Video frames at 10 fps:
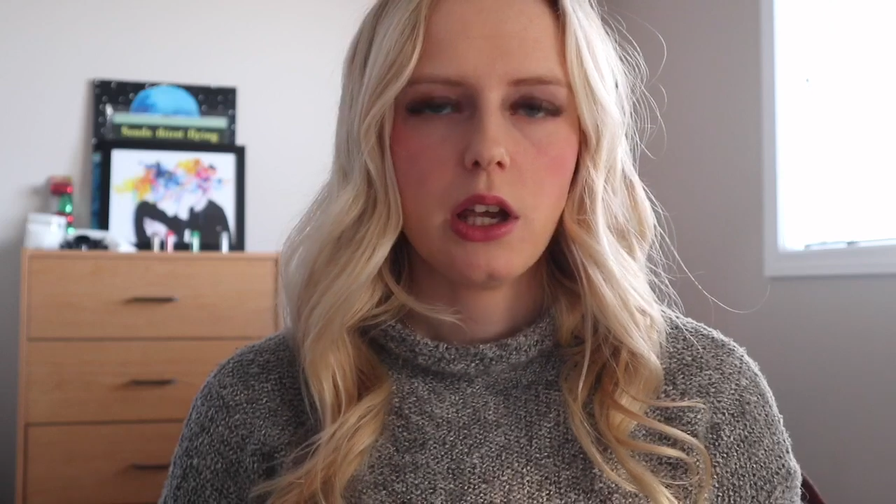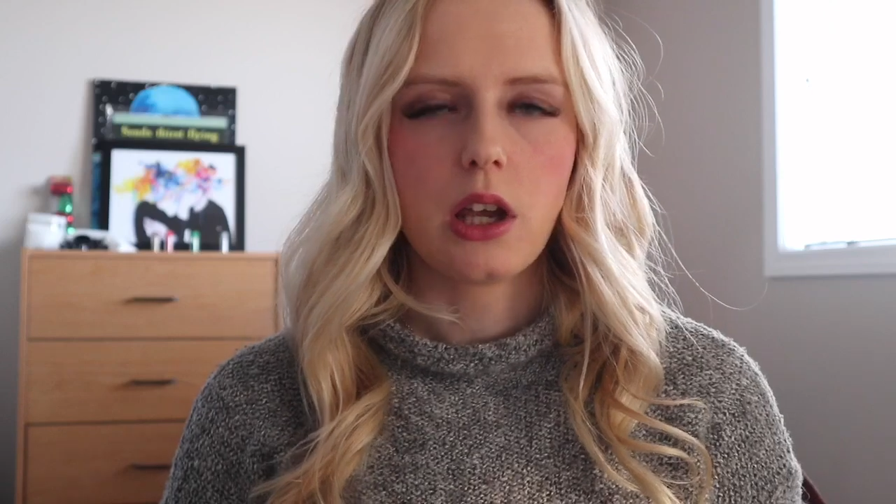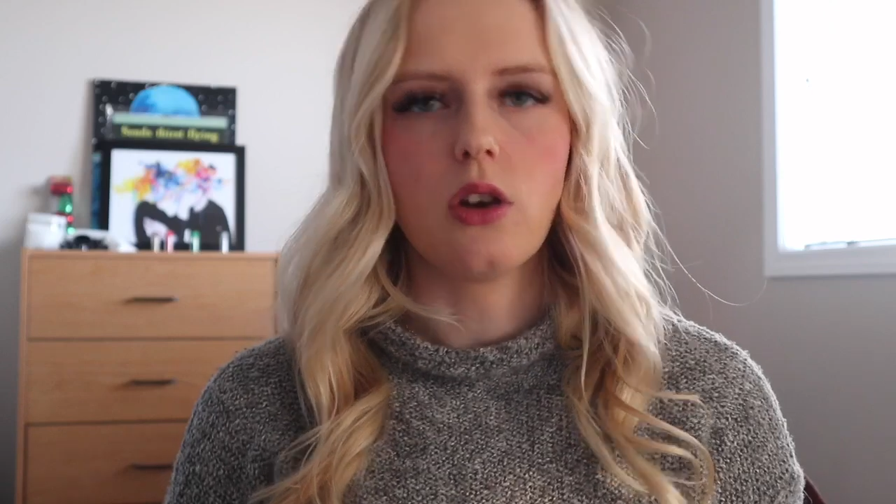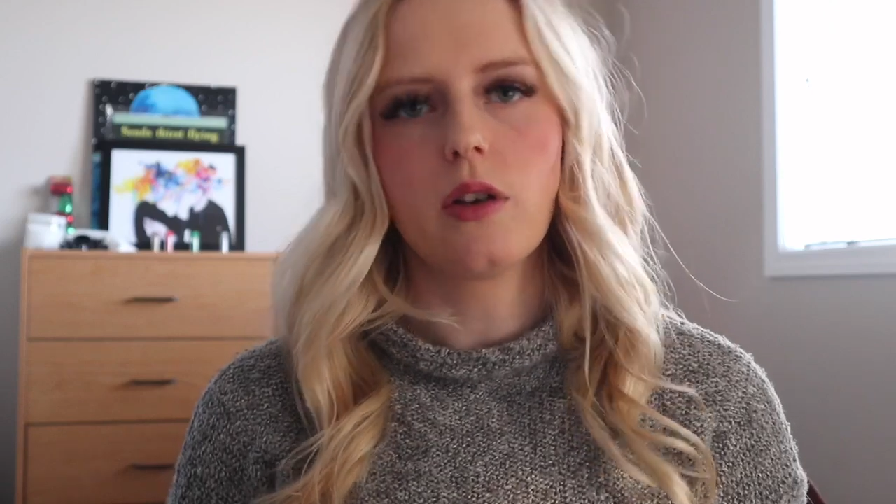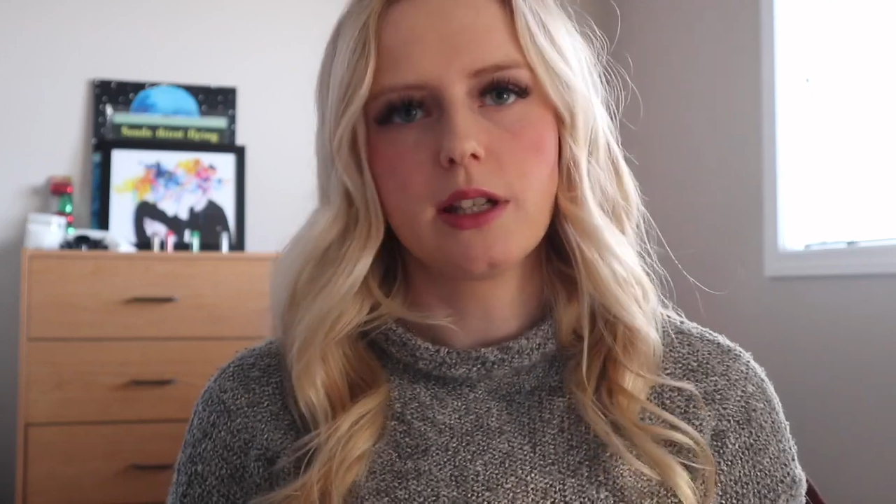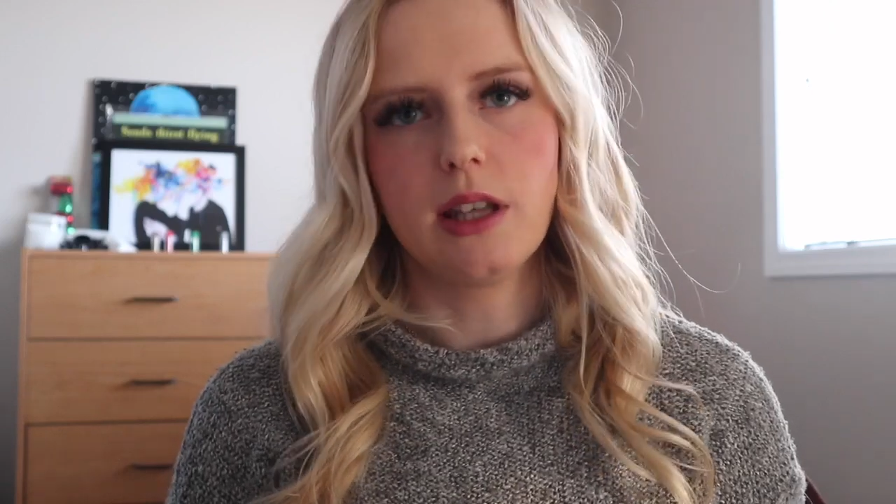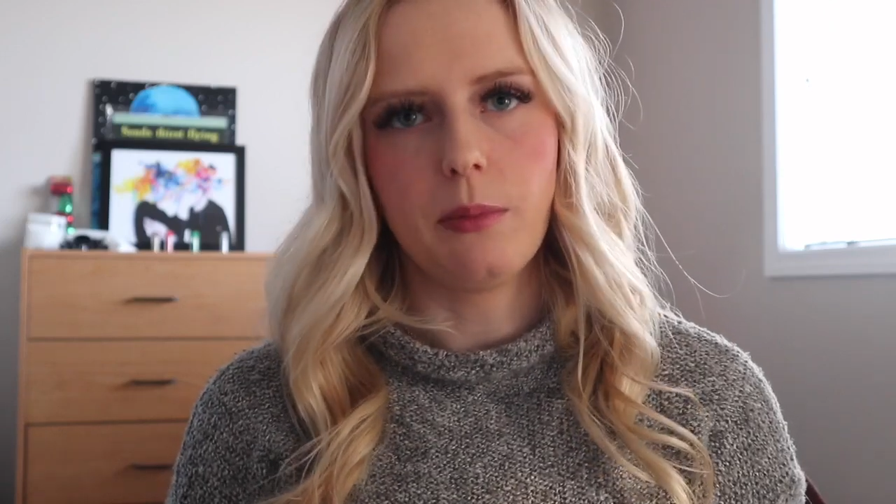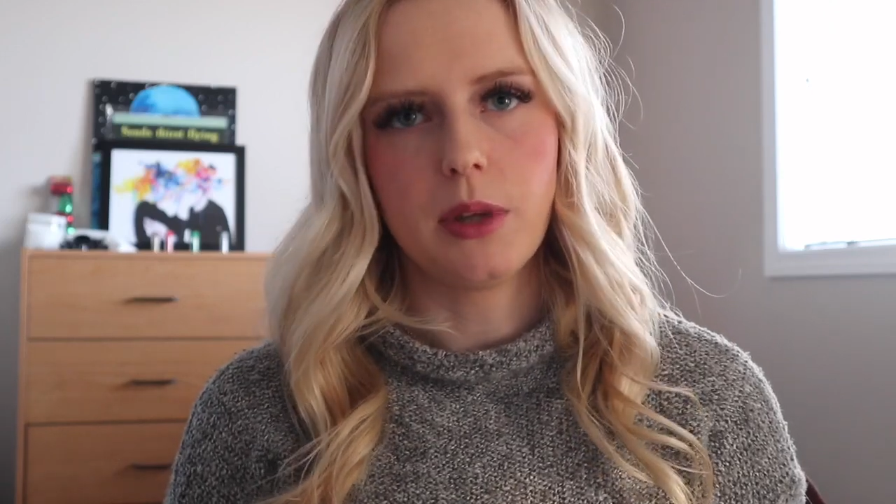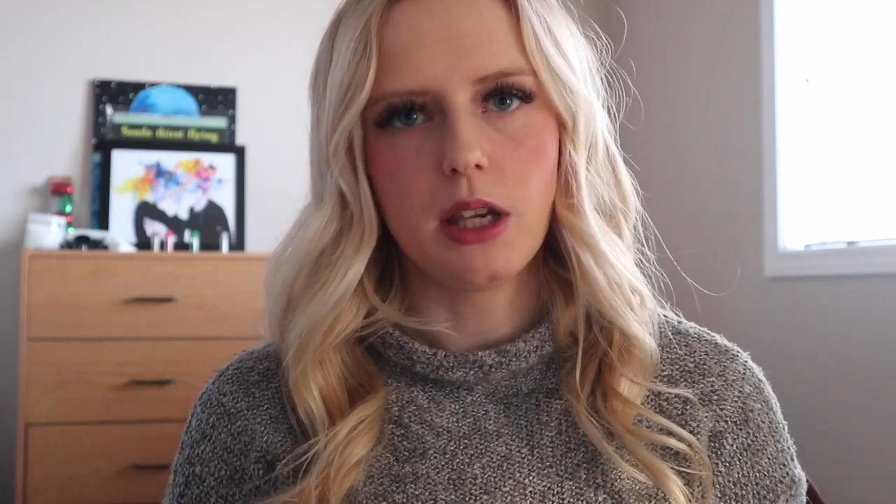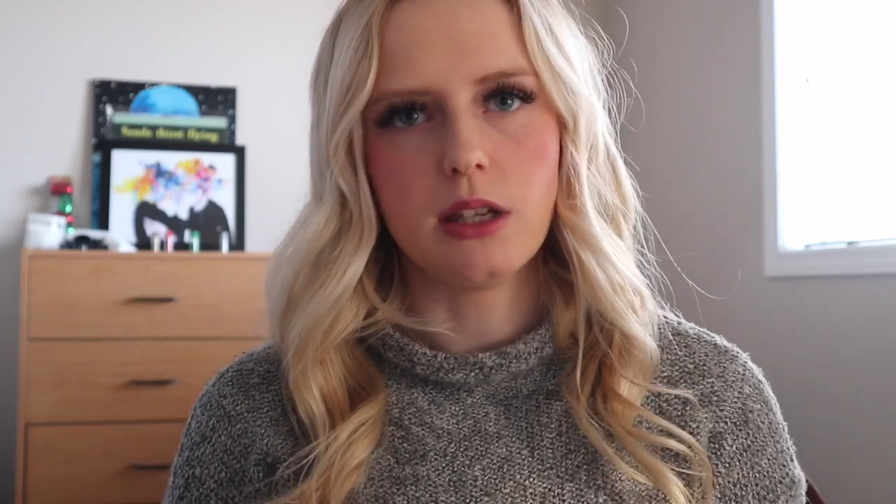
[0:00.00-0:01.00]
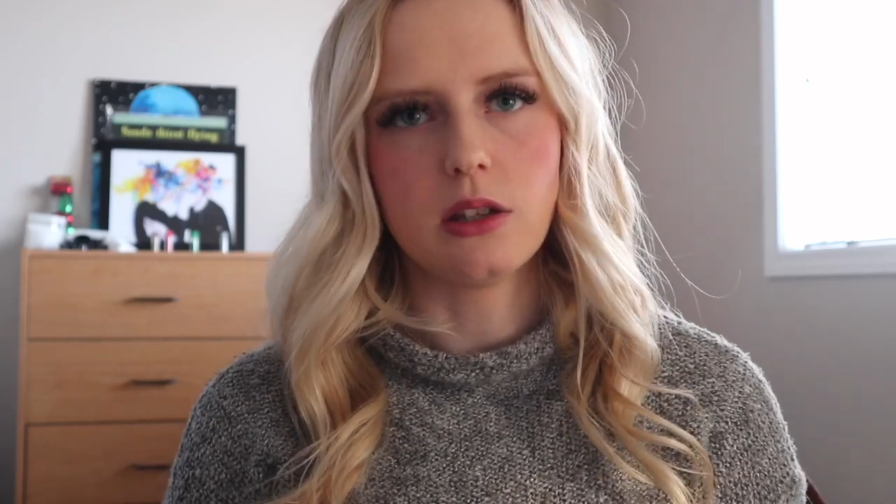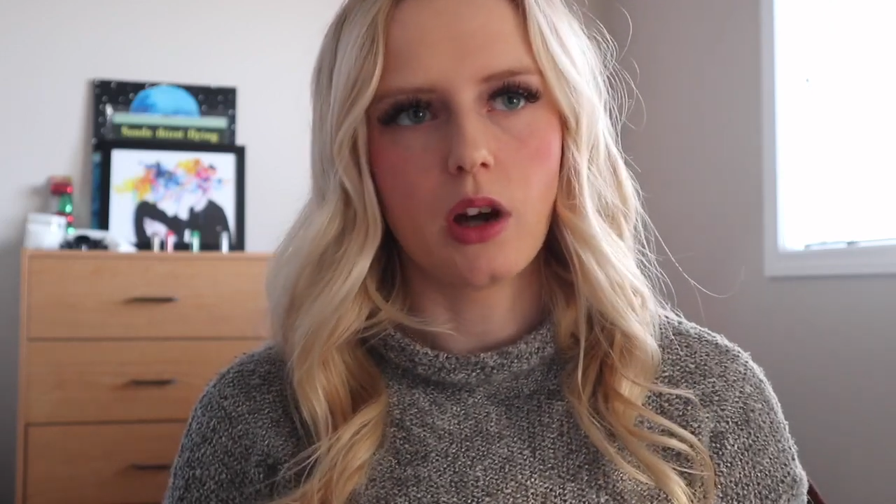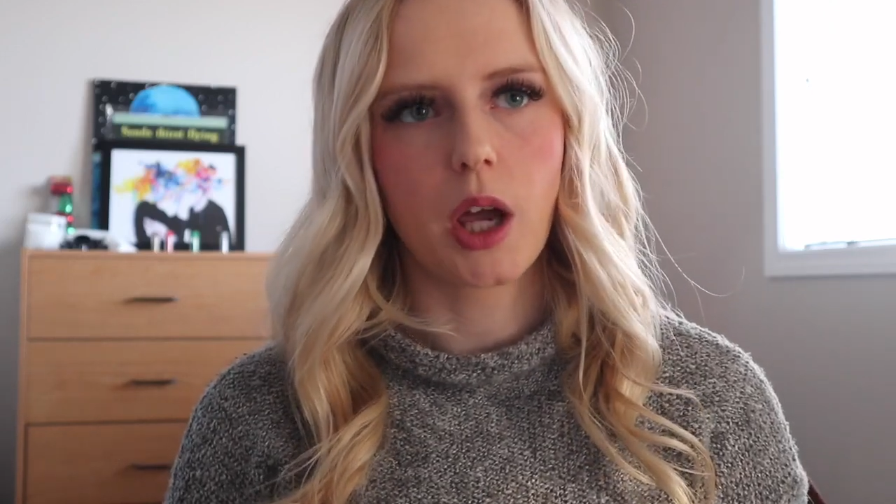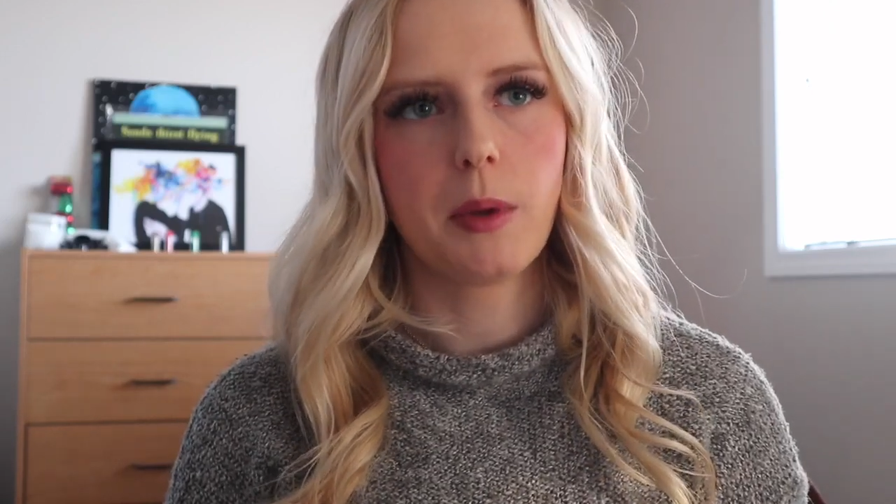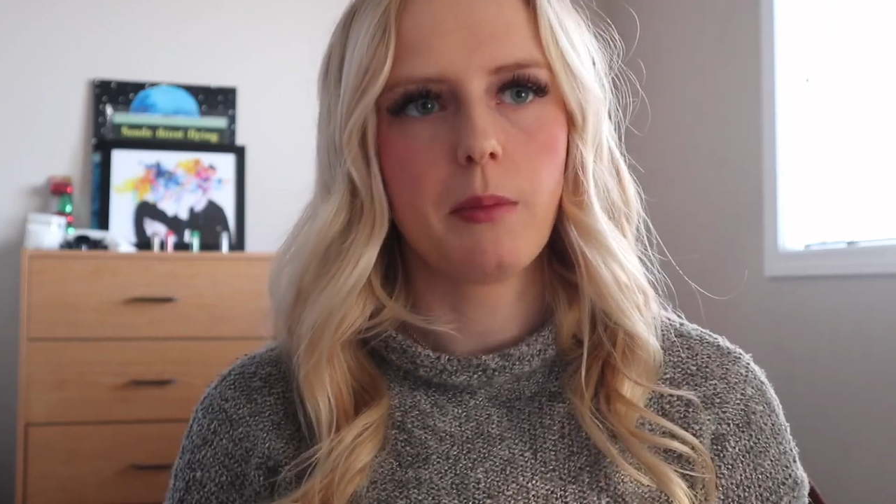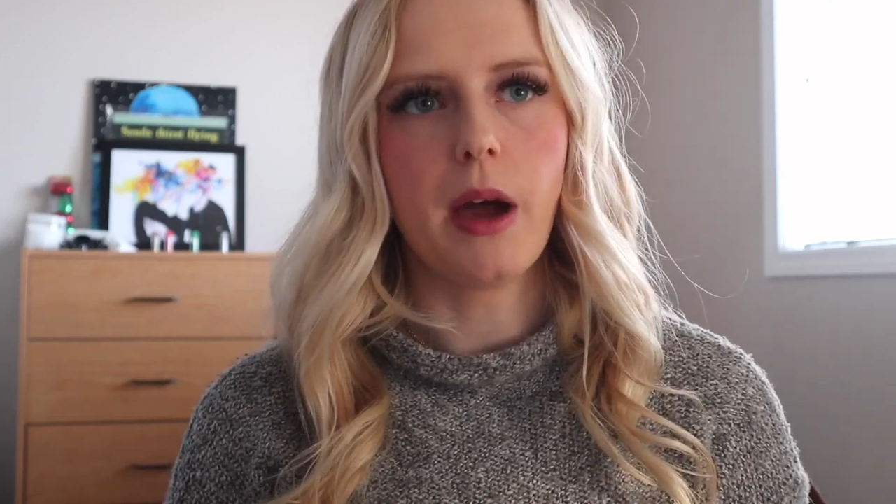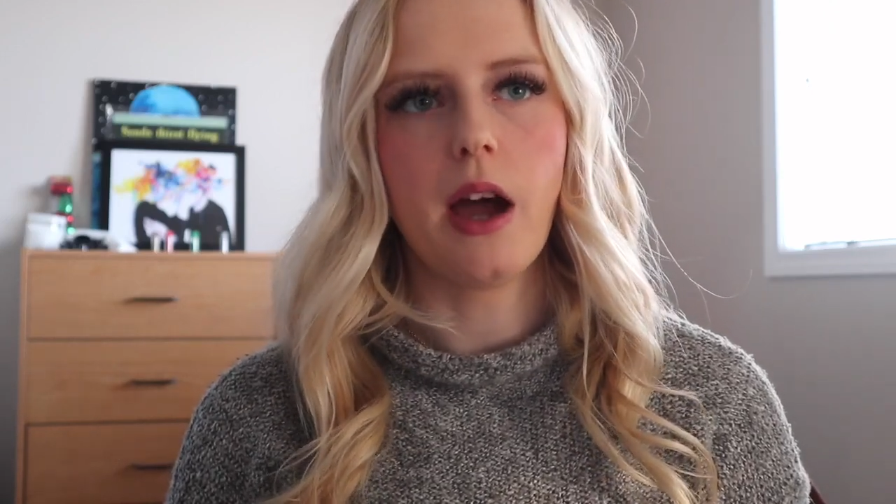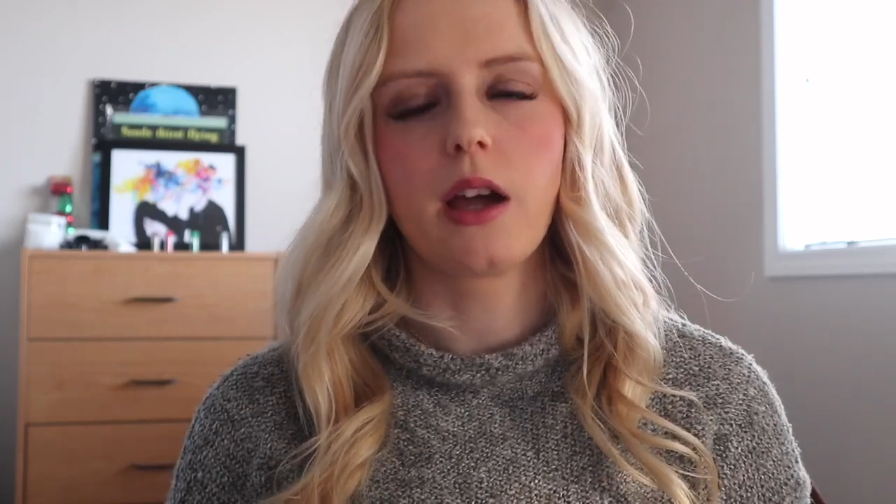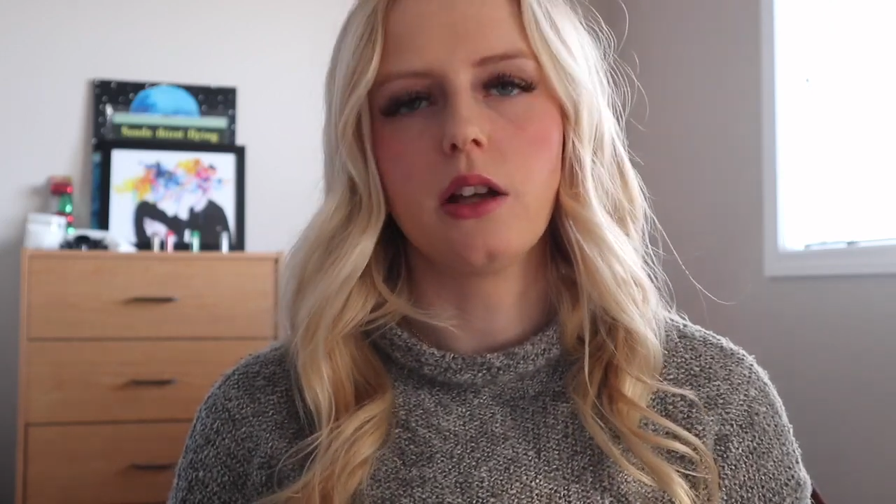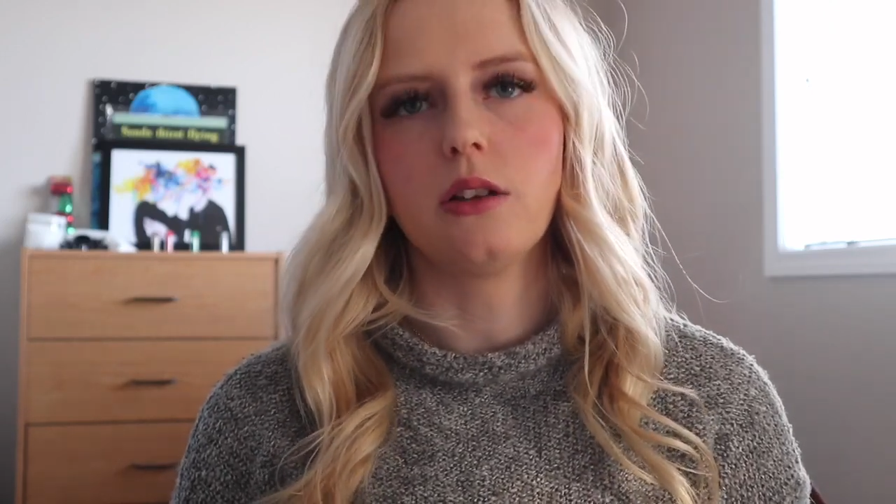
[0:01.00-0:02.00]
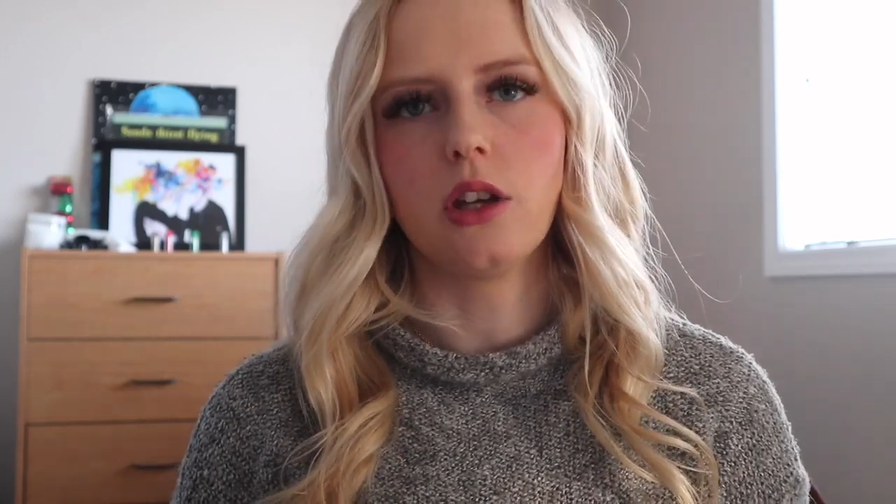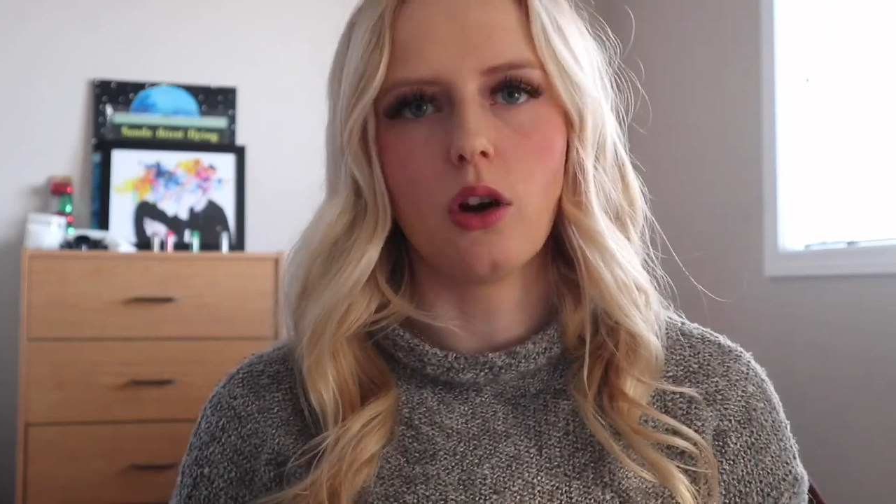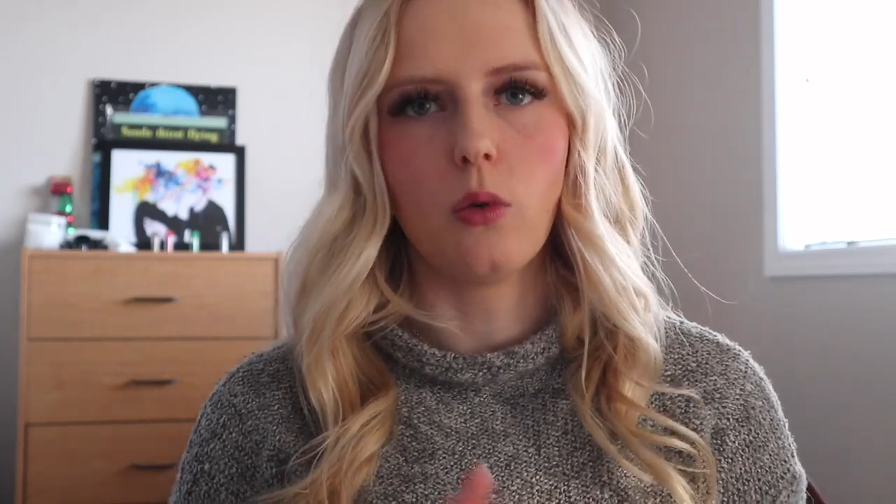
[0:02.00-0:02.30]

accept that he's not coming back, and,